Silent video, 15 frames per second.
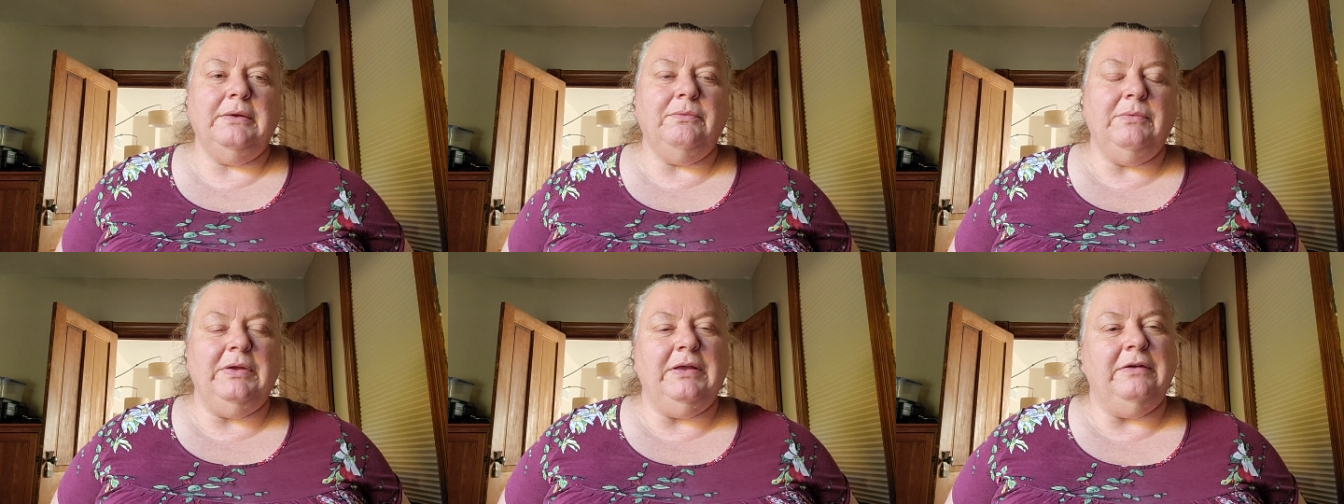
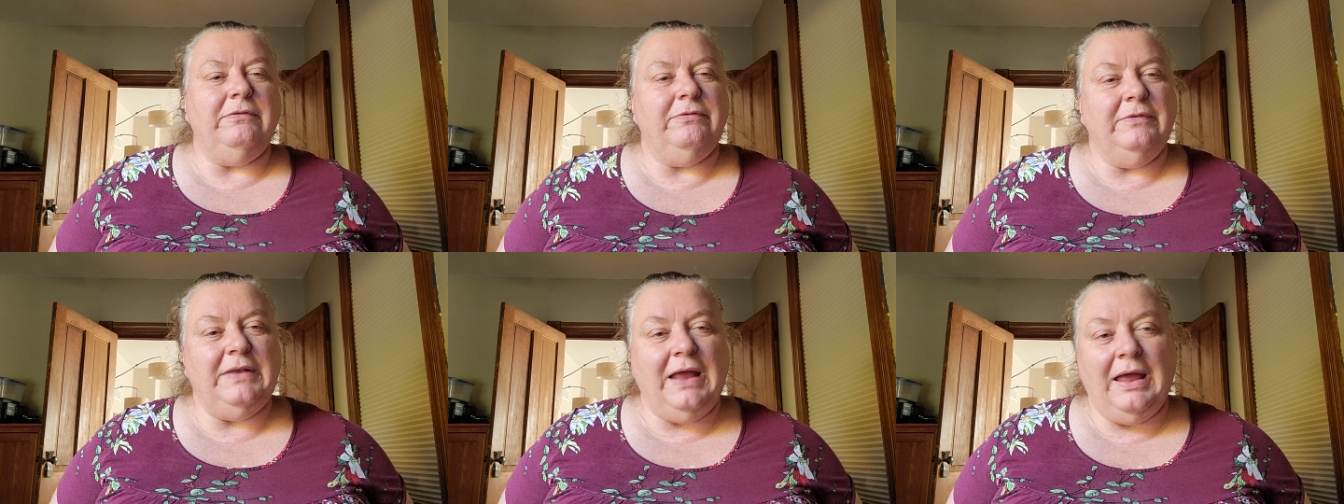
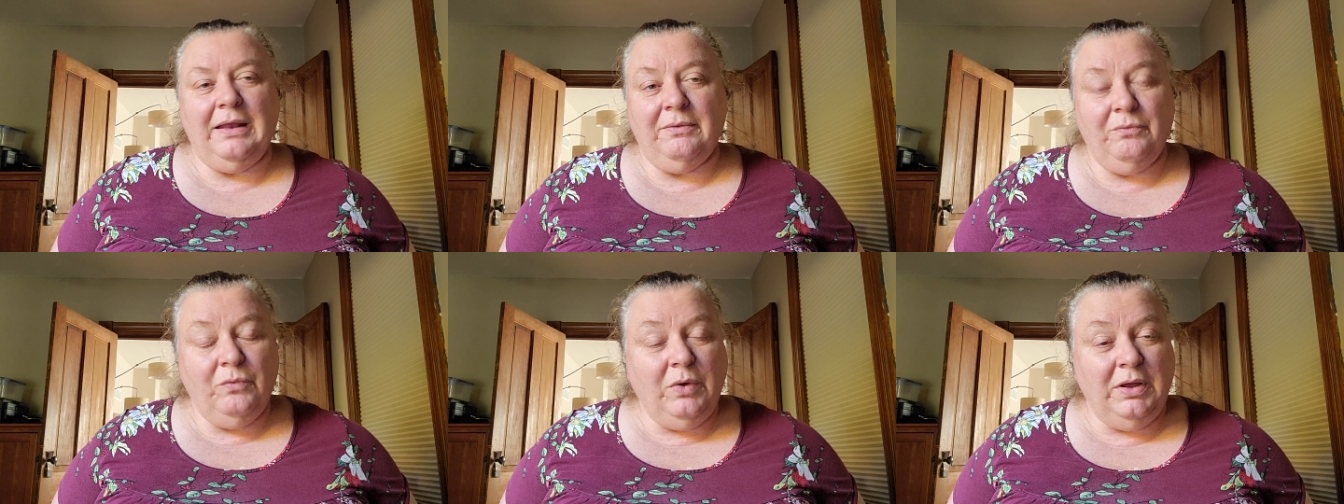we've
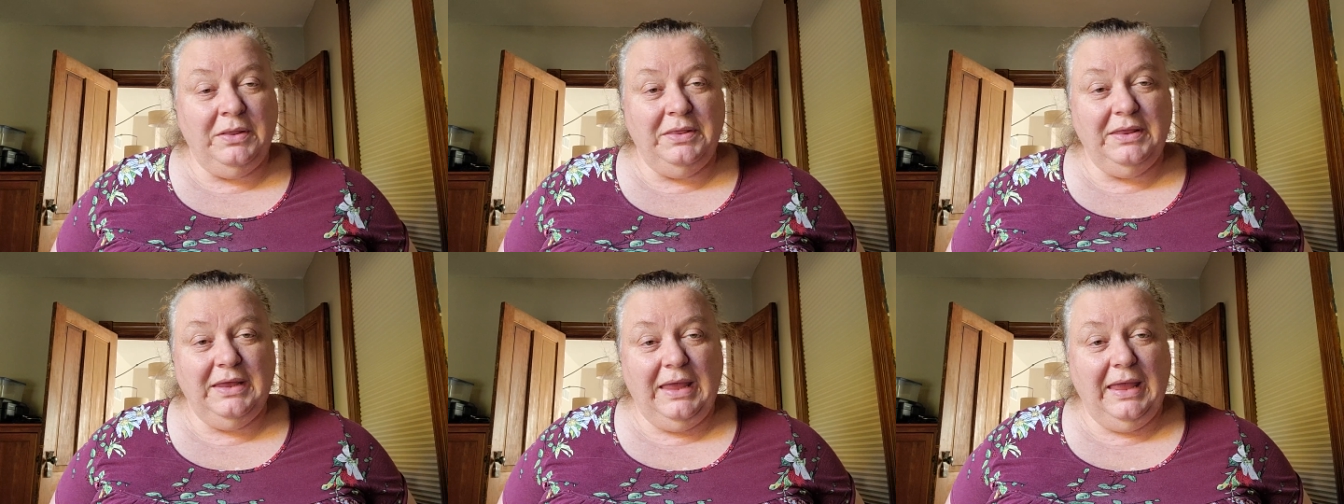not
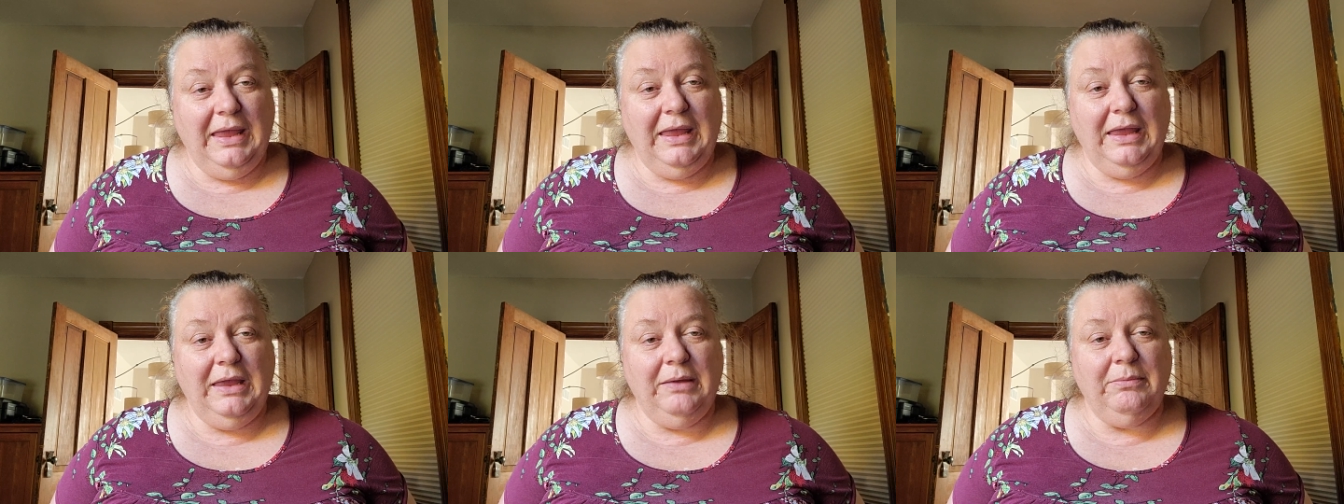won the
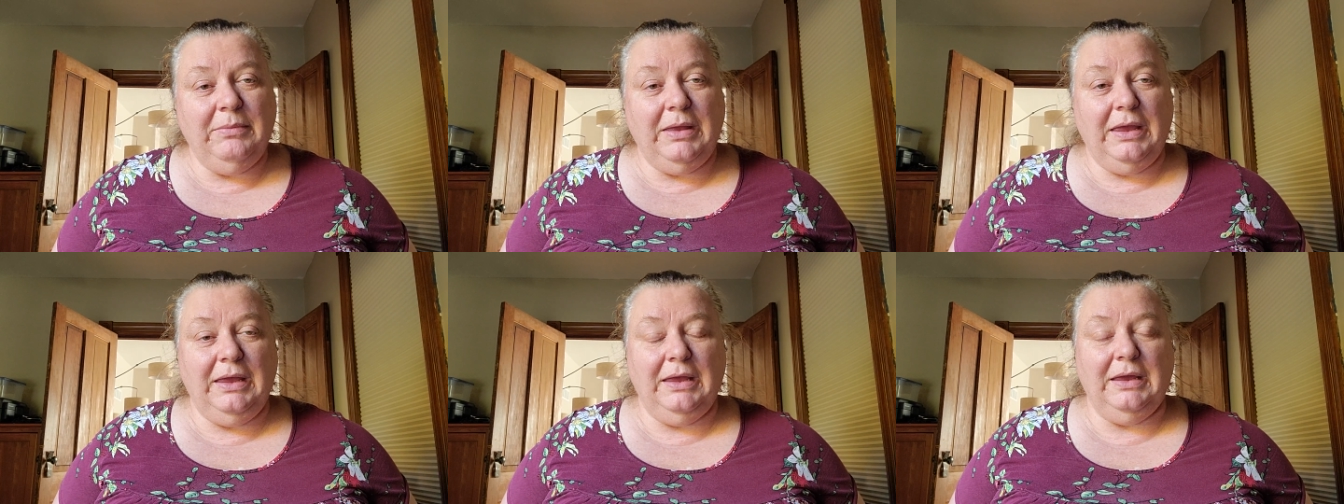game
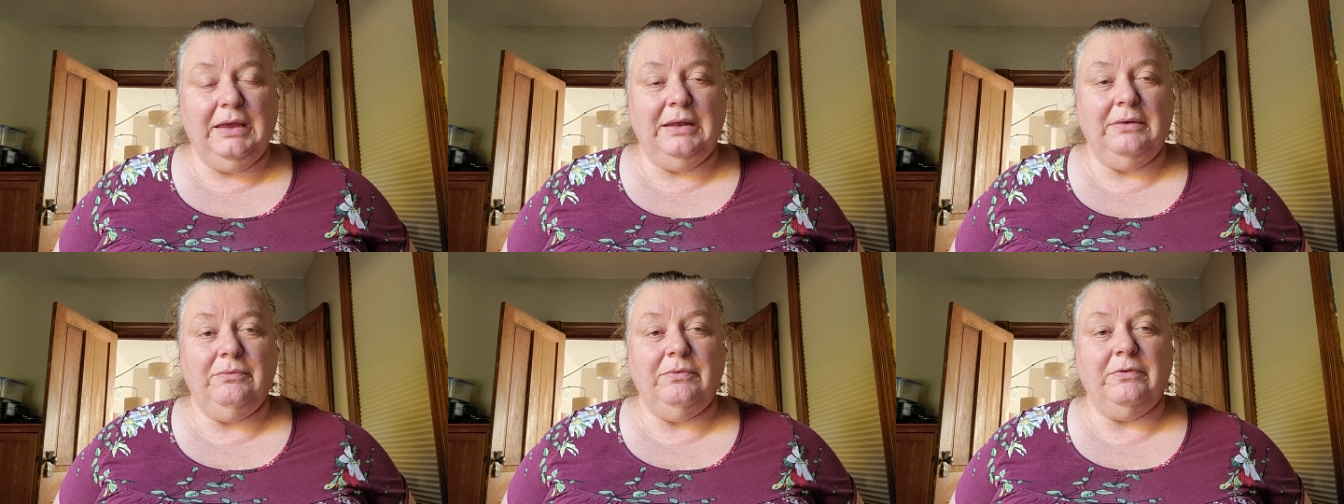
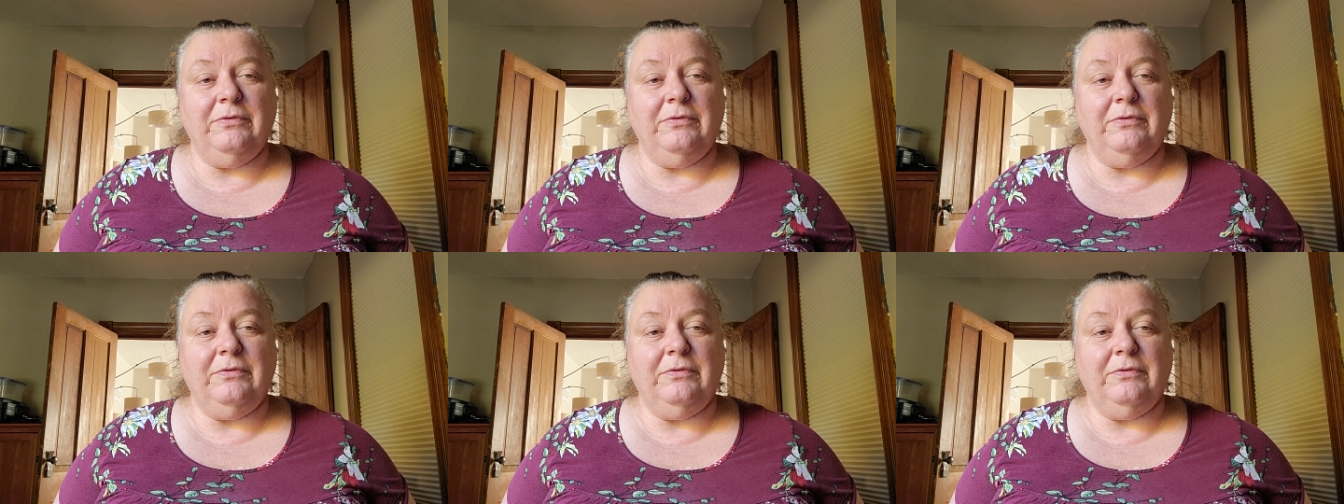and we're